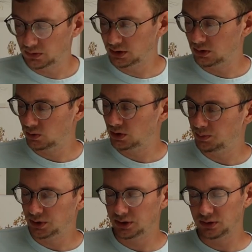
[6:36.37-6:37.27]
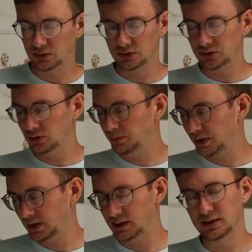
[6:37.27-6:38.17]
you're going to want to put your tube
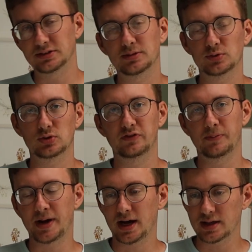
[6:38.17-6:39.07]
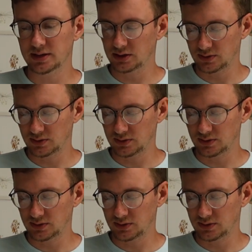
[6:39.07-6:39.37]
paint into some sort of a palette.